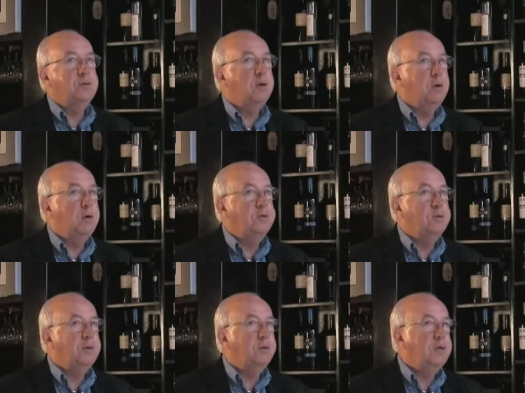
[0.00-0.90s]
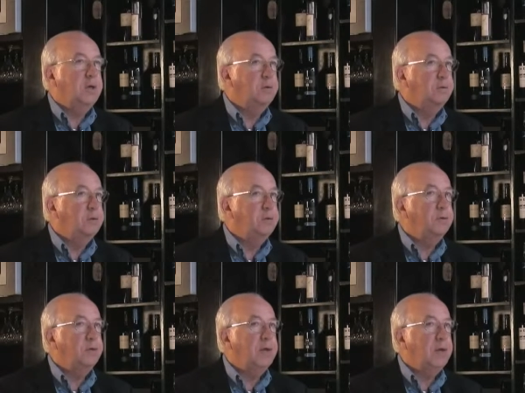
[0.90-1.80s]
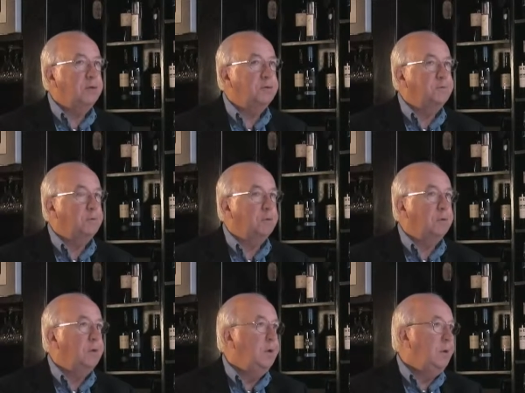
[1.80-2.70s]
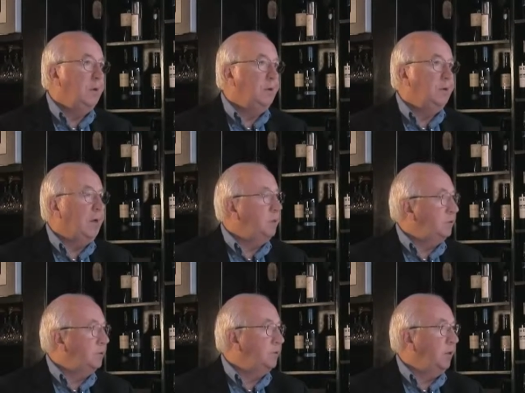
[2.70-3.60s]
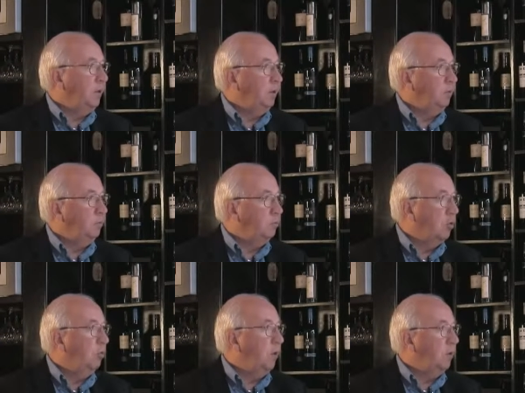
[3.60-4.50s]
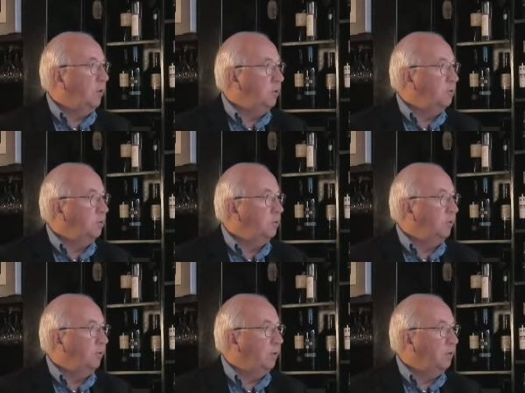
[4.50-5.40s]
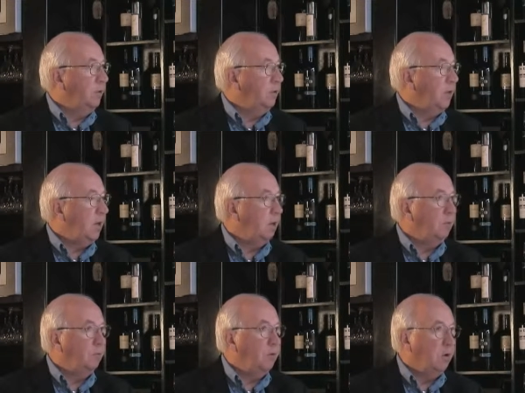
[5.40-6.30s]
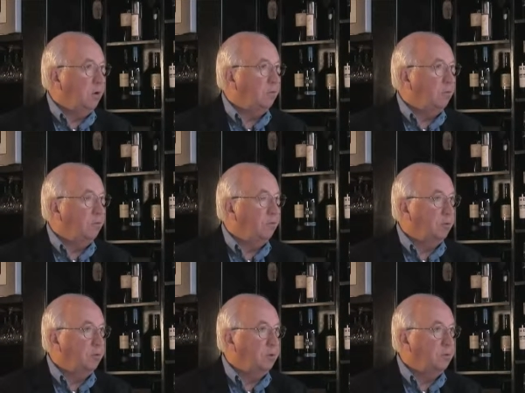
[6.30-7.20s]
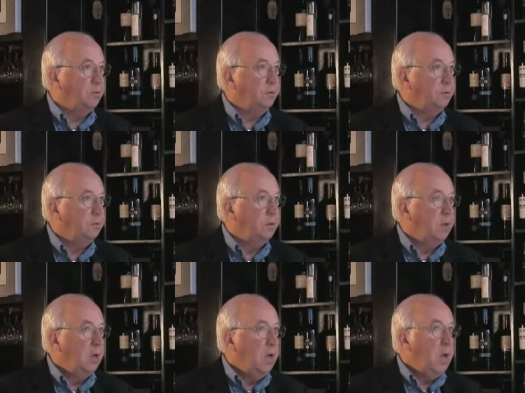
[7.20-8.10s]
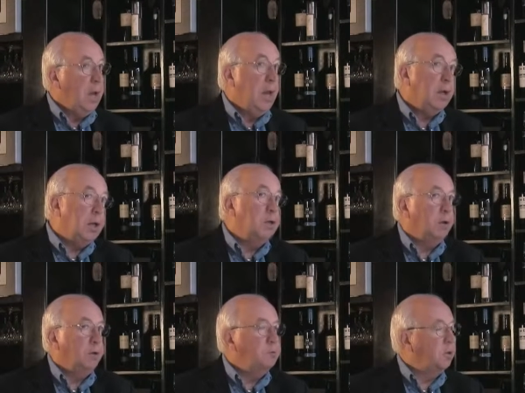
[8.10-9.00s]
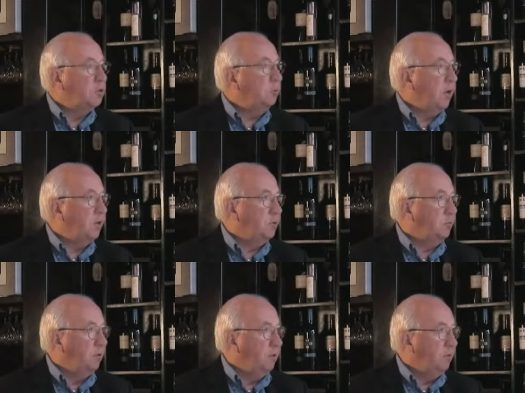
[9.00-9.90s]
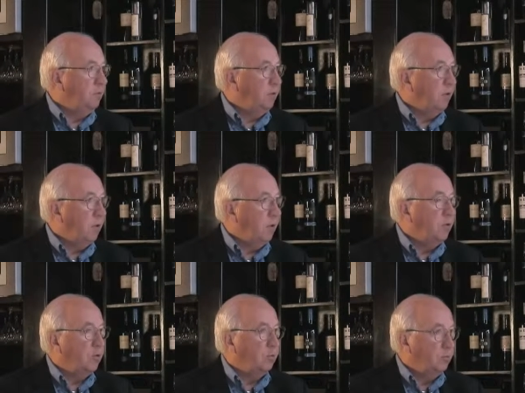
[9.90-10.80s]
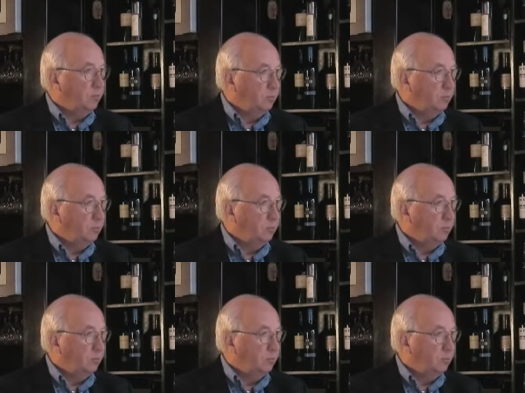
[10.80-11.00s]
have a call center, kind of a clearinghouse for licensing and permit issues and things like that that we often refer people to. And uh, you know, as much as possible, if there are other